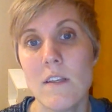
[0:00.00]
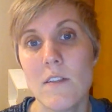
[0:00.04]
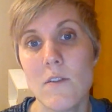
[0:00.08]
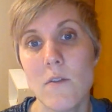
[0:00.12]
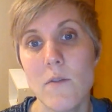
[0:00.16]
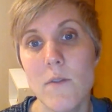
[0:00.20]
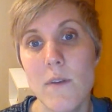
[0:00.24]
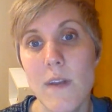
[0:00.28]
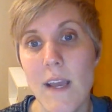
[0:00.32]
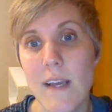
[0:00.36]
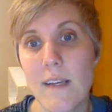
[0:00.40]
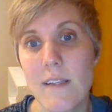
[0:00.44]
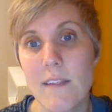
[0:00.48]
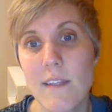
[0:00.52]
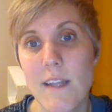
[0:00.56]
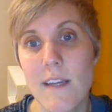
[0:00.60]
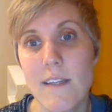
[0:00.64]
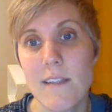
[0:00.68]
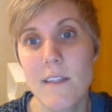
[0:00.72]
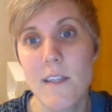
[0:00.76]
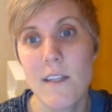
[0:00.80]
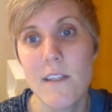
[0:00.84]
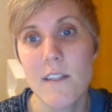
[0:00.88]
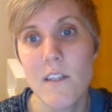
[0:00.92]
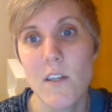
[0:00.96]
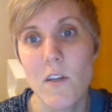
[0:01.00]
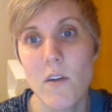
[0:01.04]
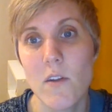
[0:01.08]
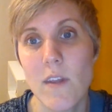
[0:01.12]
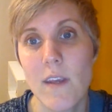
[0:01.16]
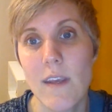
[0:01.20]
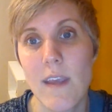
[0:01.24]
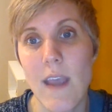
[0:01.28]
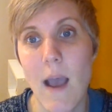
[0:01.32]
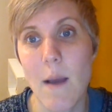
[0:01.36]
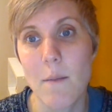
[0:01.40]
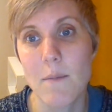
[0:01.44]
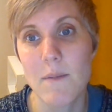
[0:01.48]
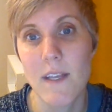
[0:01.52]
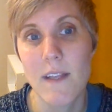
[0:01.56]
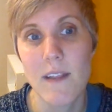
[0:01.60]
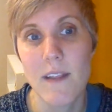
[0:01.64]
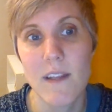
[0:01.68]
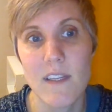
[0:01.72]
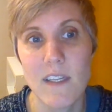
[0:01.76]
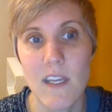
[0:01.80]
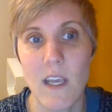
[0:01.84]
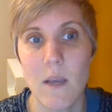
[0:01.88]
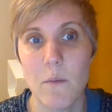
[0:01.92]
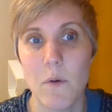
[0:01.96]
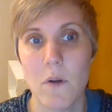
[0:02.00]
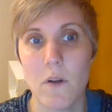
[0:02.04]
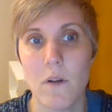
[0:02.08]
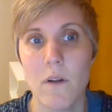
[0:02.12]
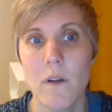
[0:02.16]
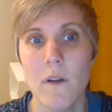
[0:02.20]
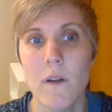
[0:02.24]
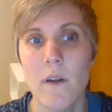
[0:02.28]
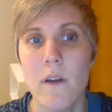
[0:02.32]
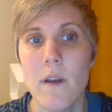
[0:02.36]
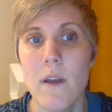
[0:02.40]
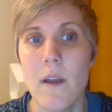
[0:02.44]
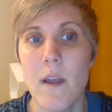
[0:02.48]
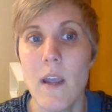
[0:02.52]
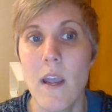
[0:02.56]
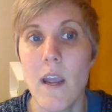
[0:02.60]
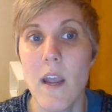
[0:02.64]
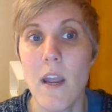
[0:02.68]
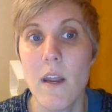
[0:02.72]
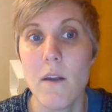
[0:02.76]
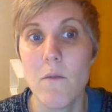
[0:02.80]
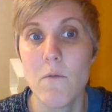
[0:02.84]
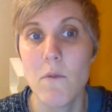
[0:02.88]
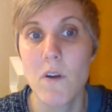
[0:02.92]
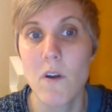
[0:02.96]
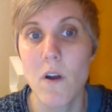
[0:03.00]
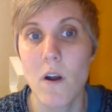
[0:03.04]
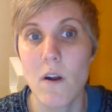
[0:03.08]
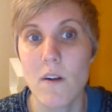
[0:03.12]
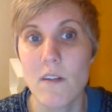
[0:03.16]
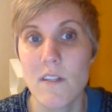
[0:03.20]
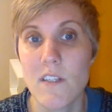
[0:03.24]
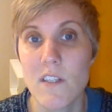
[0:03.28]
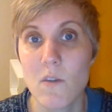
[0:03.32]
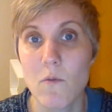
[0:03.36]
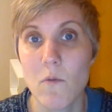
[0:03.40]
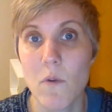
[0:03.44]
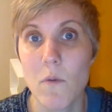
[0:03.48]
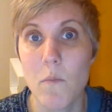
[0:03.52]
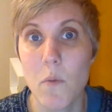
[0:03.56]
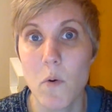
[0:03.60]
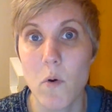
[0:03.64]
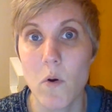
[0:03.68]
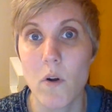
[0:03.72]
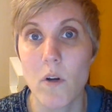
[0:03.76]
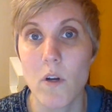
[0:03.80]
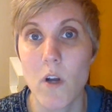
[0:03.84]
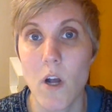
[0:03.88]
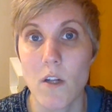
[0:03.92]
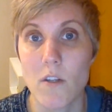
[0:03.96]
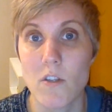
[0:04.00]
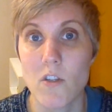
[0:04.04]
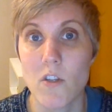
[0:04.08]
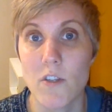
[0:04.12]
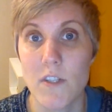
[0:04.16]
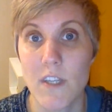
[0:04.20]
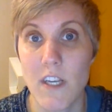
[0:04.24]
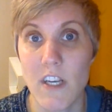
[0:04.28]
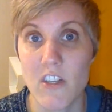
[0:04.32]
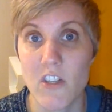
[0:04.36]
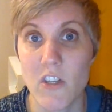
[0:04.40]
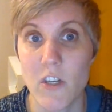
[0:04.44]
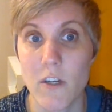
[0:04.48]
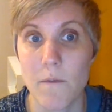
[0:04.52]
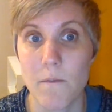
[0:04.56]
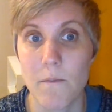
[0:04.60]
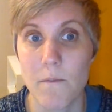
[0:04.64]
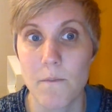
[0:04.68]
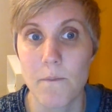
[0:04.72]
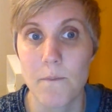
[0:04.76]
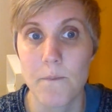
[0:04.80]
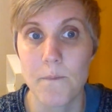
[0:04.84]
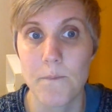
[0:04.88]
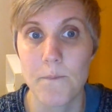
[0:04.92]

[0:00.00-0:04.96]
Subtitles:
So next, let's consider the gaps at the table in regards to report consultation.